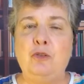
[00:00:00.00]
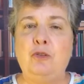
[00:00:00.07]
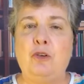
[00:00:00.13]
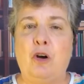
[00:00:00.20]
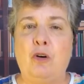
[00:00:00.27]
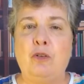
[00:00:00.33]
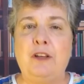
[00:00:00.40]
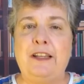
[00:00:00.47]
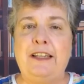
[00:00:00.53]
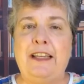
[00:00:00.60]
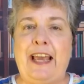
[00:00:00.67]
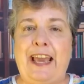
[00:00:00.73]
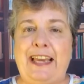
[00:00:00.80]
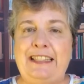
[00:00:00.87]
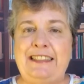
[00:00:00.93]

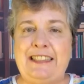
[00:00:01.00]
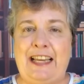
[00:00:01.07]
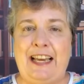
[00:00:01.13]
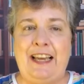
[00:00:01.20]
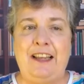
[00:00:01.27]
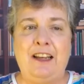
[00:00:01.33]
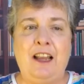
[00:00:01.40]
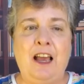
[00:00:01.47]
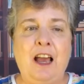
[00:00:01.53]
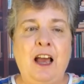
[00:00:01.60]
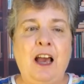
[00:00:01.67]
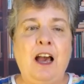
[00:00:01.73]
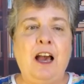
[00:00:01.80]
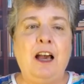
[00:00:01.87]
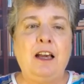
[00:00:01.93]
colon A10
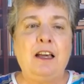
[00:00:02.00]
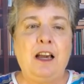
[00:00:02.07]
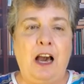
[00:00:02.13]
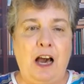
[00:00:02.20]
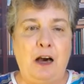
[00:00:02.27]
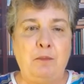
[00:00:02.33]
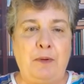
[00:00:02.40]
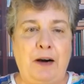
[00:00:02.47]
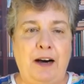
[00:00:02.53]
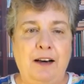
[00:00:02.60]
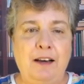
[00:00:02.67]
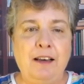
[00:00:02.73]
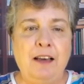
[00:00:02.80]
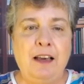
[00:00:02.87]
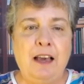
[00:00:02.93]

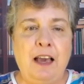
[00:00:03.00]
comma